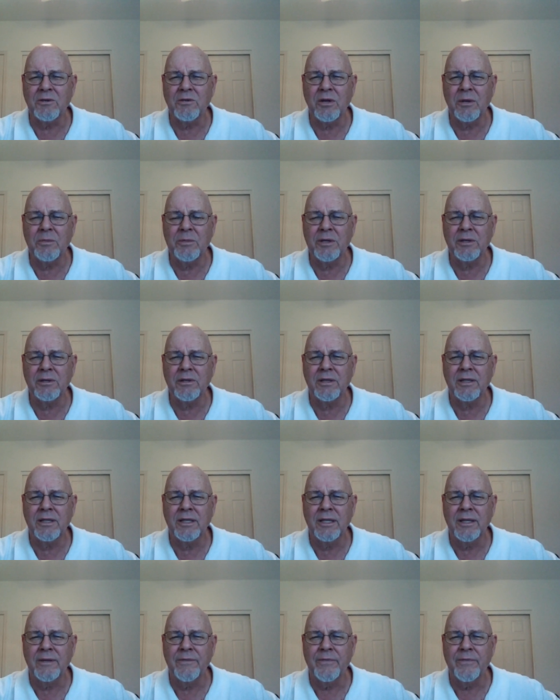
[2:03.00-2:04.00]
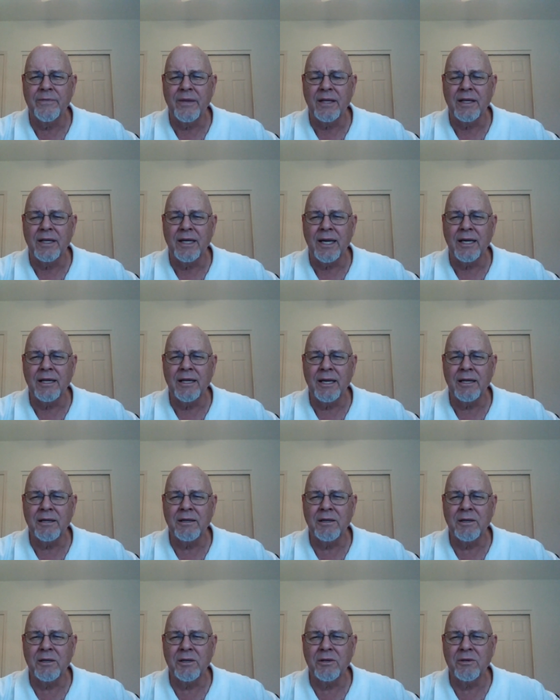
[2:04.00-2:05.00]
from my colleagues. I'd
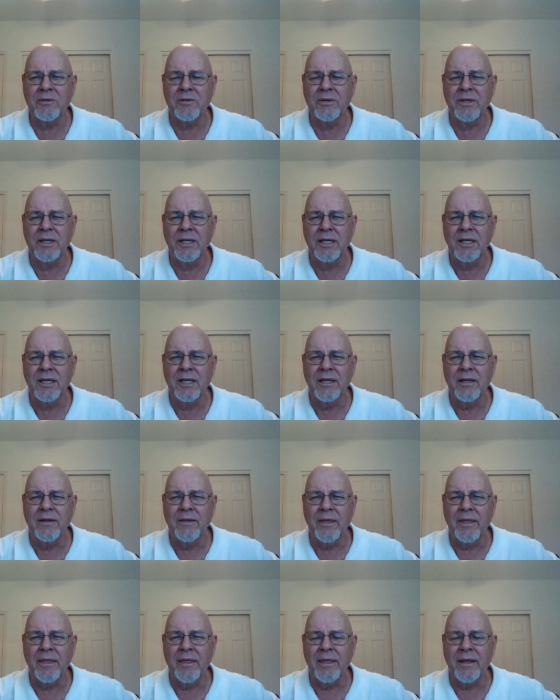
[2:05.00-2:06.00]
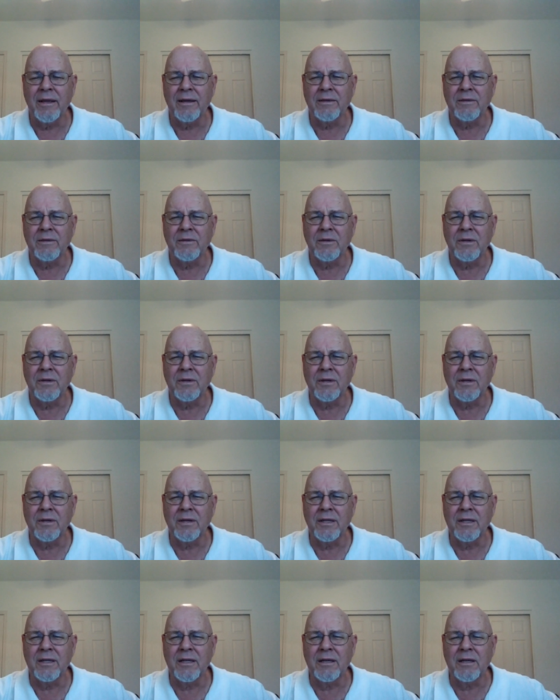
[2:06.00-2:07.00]
like to contribute. I'd
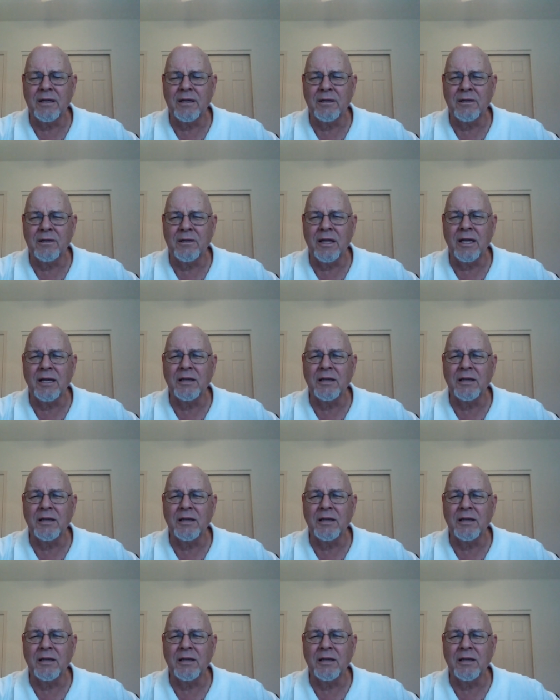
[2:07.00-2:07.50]
like to do